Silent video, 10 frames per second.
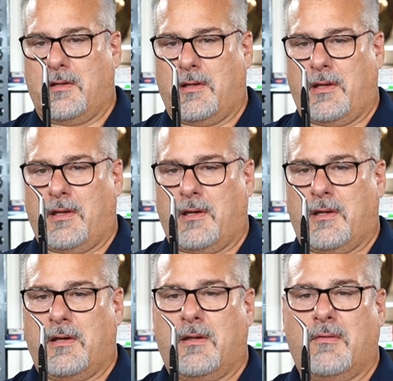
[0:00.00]

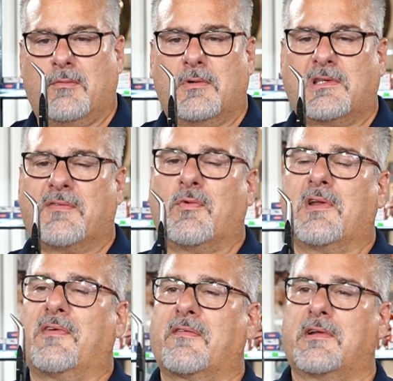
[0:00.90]
and is that a
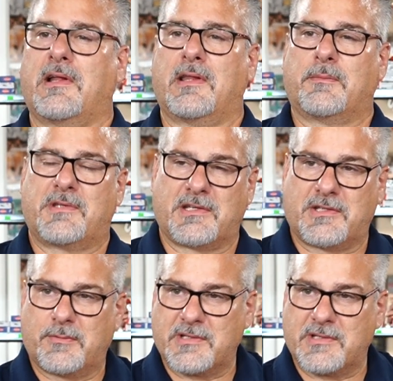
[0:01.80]
45 or 90? Don't test it.